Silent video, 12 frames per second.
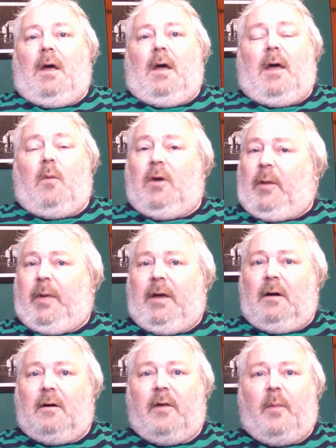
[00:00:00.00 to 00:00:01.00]
It would
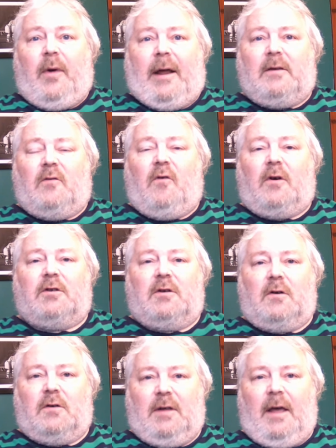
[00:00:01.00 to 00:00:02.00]
appear that Brendan
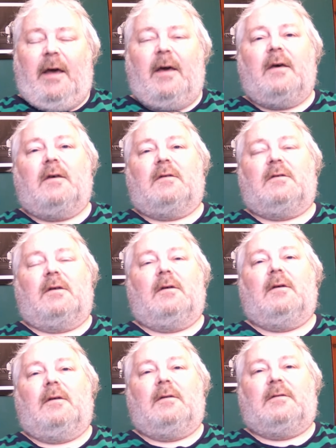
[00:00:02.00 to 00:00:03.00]
Rodgers is
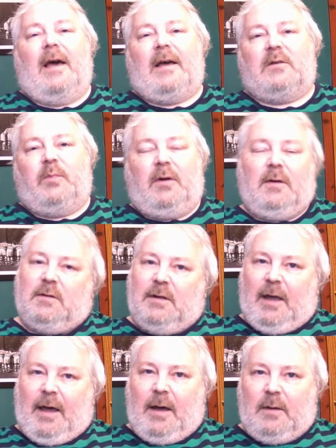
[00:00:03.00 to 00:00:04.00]
desperate to
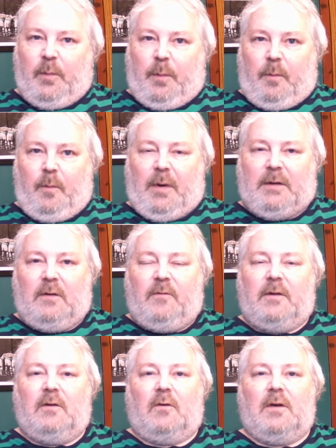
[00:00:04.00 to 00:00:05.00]
get Peter
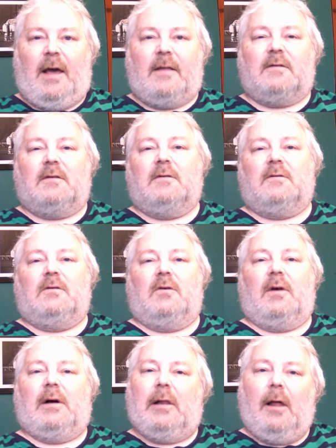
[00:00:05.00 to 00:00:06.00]
Vindahl Jensen to
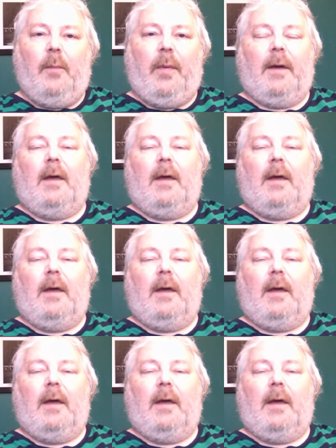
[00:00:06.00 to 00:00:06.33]
the club,